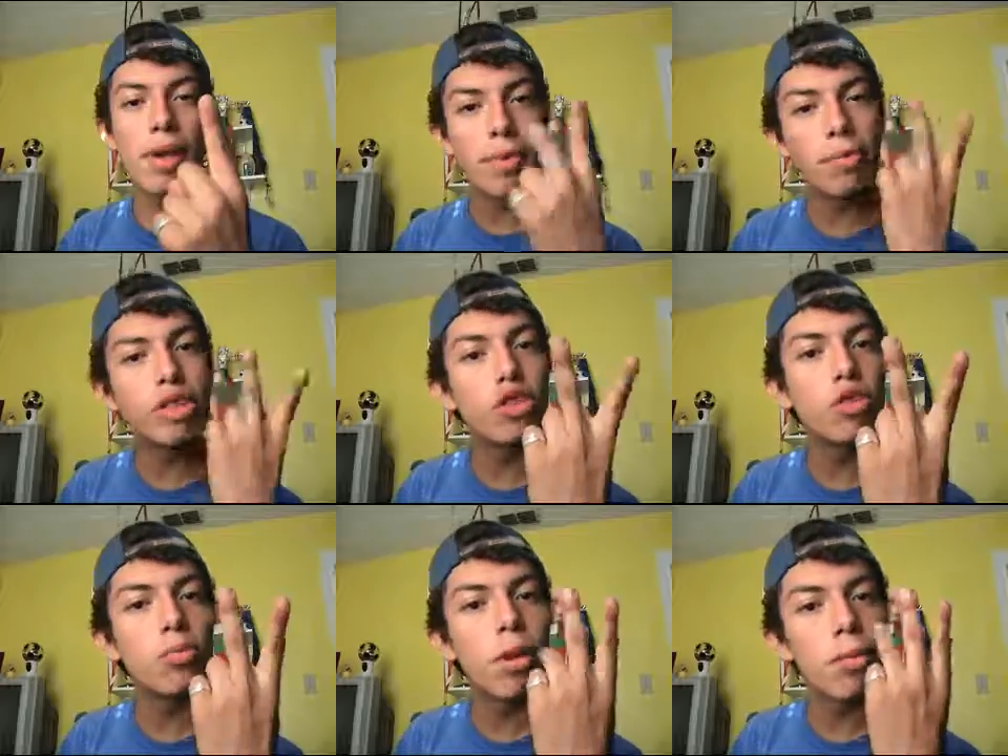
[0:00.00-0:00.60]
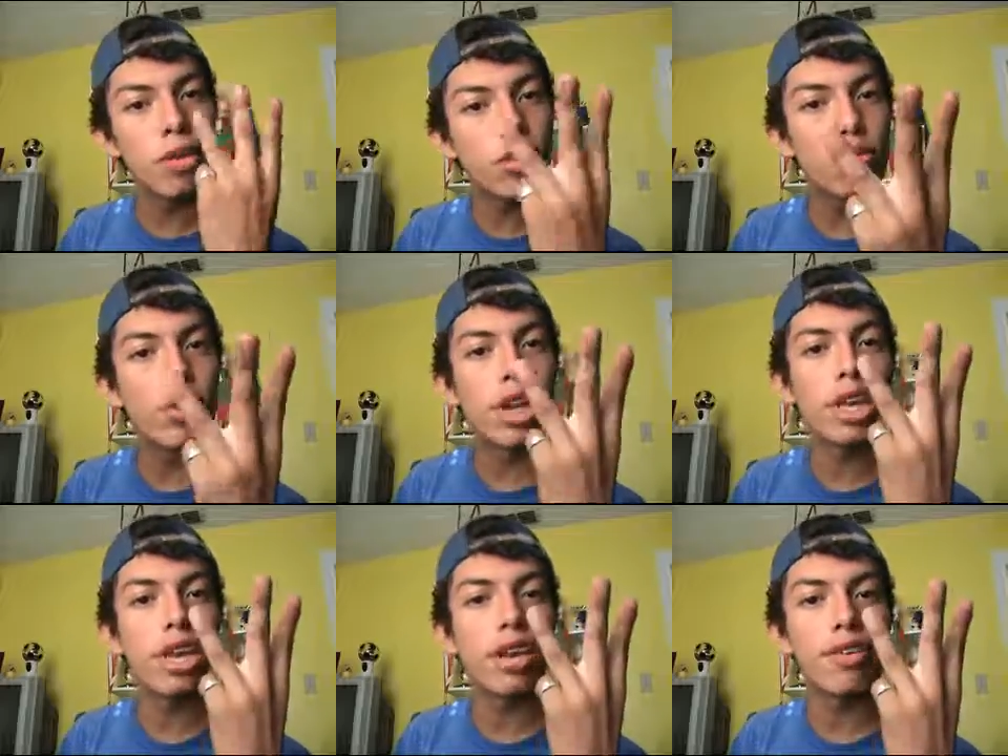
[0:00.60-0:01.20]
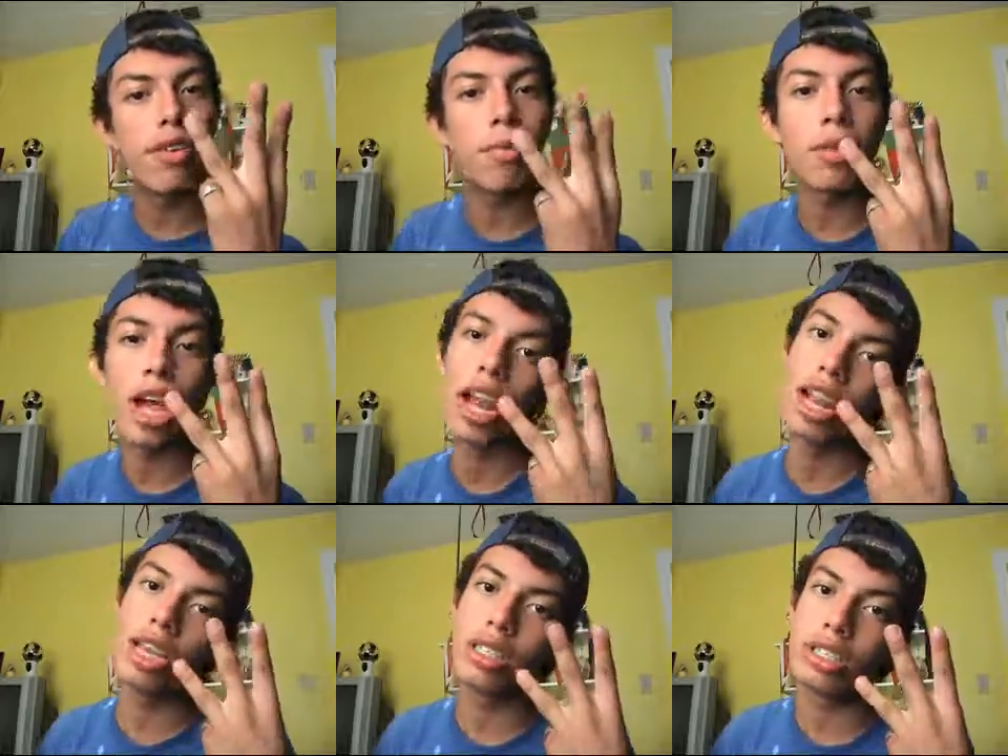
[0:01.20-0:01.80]
maybe two, maybe three, if I'm
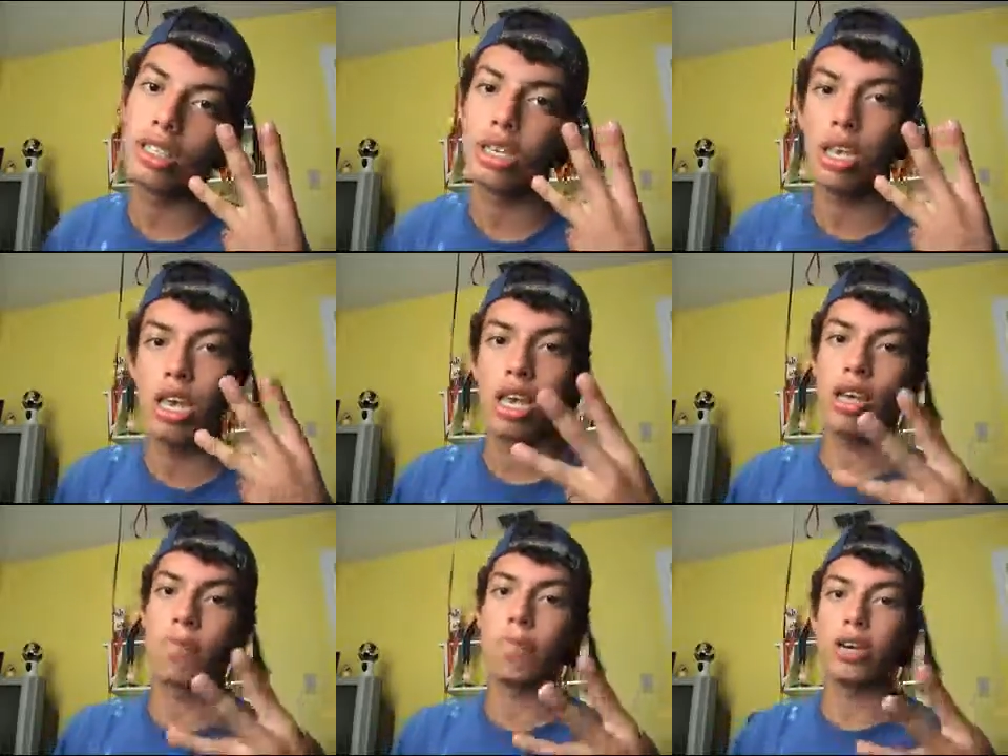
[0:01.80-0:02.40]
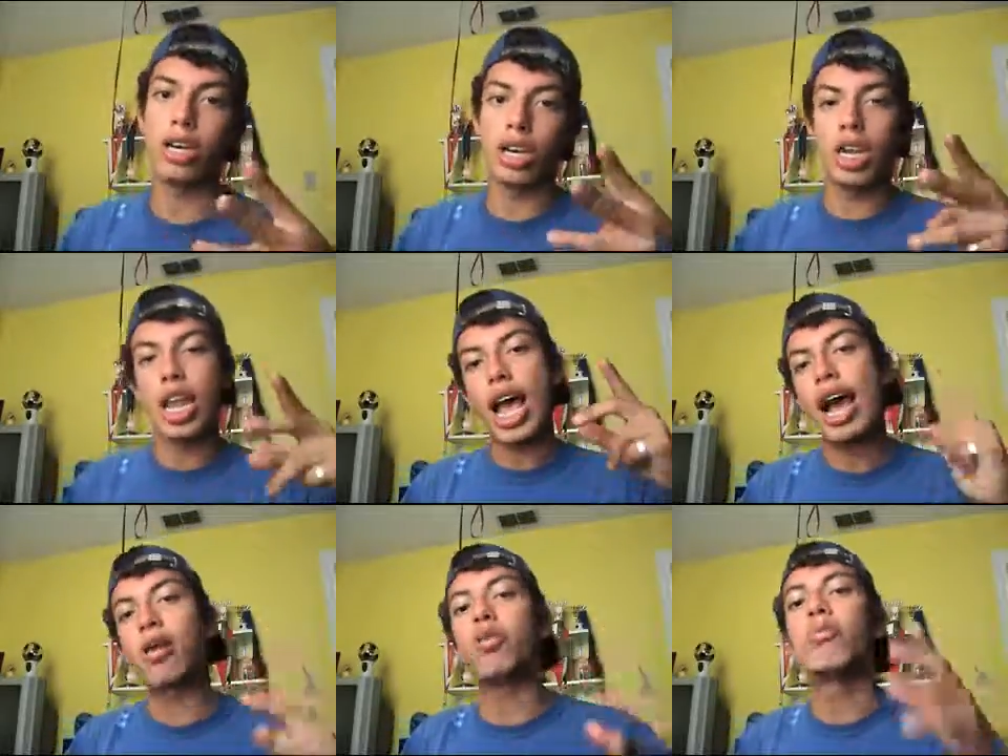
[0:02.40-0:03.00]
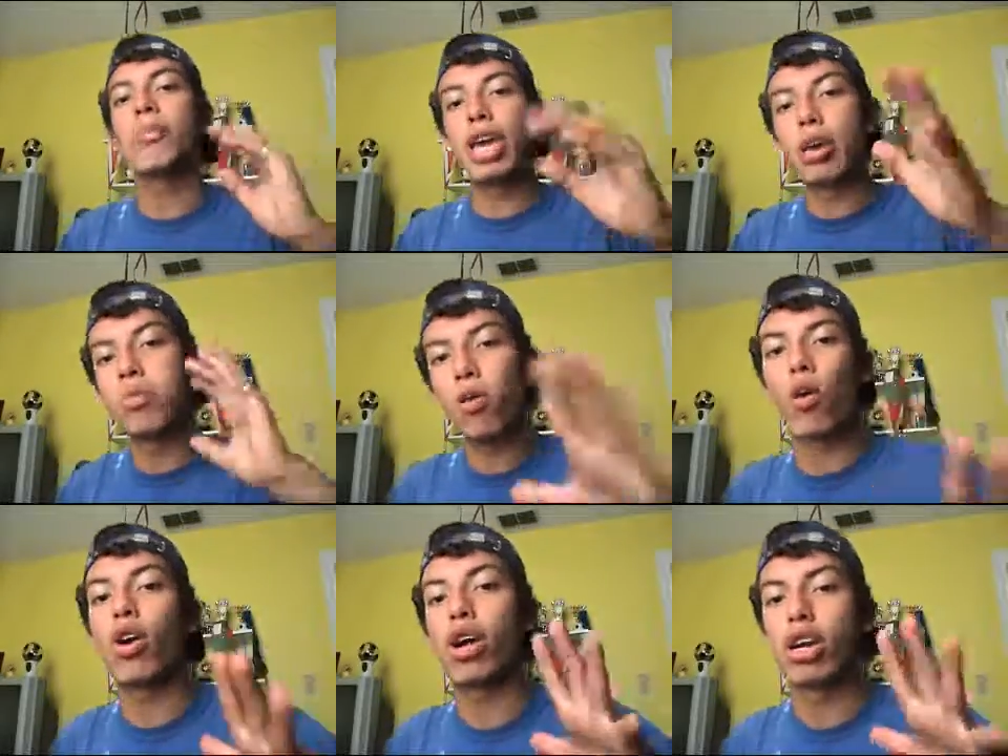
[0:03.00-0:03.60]
not lazy. But I will make
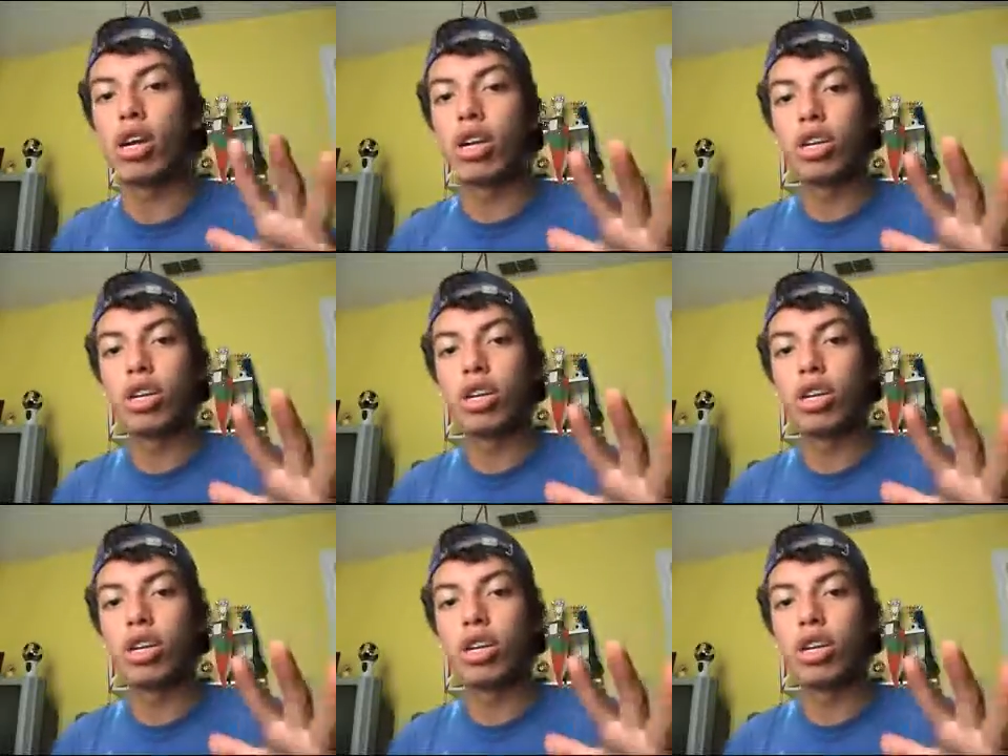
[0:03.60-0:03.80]
more.